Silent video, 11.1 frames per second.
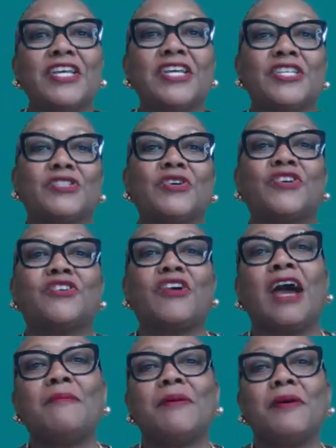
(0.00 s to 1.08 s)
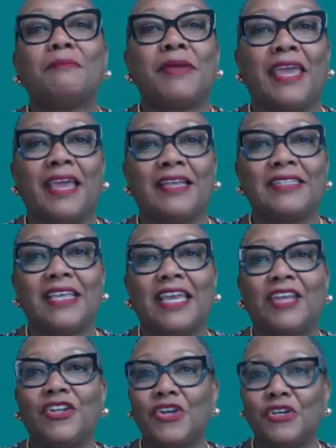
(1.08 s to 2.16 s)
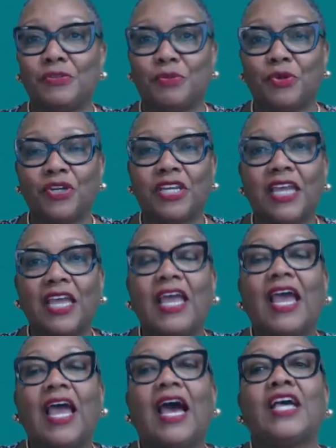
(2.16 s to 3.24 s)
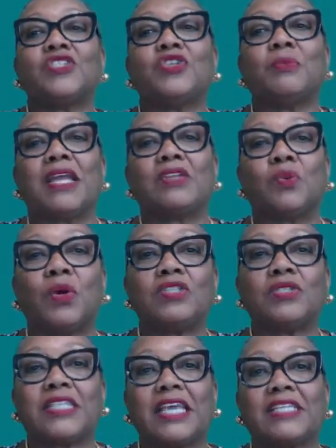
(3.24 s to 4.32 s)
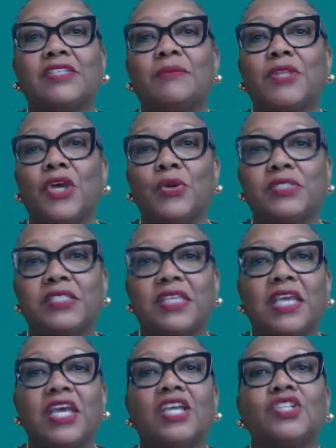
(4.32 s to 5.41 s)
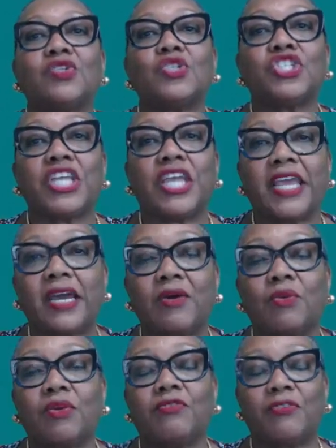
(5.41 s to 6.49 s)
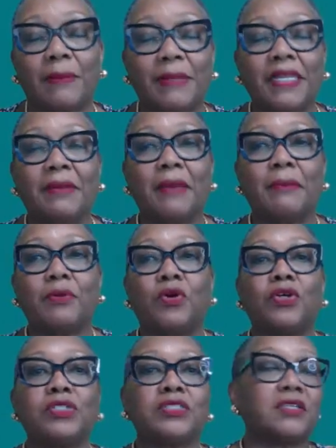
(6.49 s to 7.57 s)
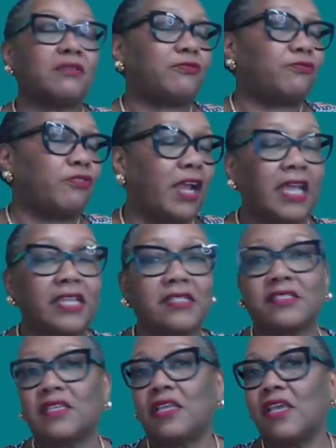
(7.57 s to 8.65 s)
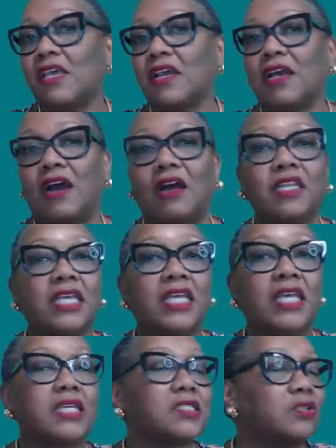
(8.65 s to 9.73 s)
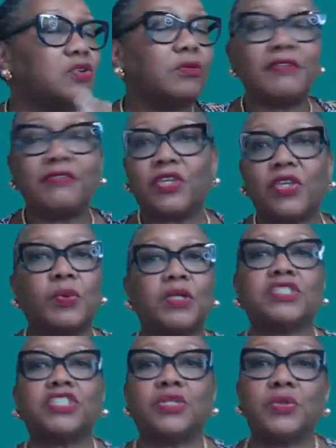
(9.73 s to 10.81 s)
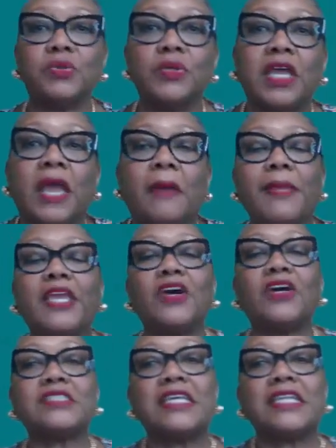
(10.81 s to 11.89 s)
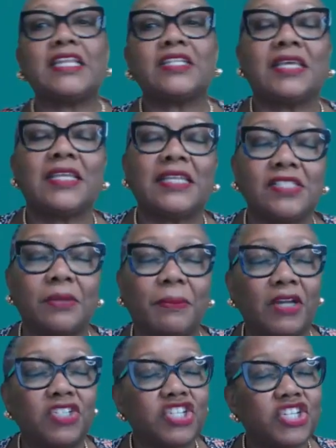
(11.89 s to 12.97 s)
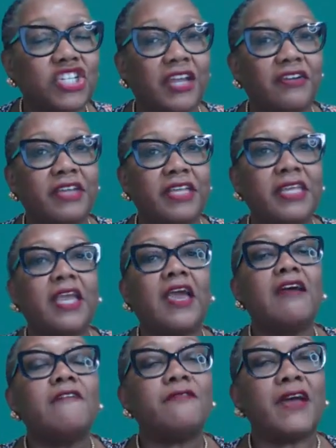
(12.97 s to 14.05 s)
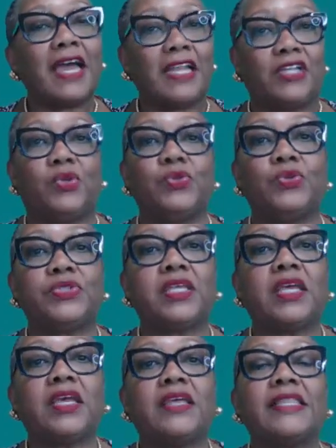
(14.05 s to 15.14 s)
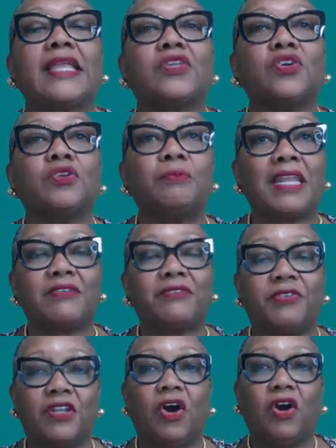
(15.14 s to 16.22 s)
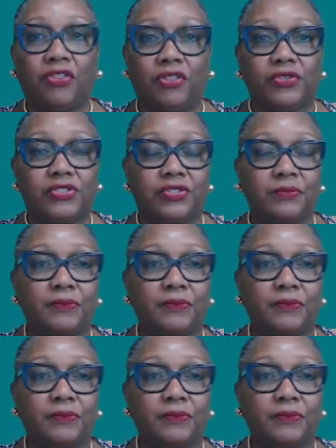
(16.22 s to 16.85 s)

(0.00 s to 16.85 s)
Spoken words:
So grab a pen and a notebook, as you might want to take some notes to share with family members, friends, colleagues, whomever you want to, because it is about sharing values that could benefit others.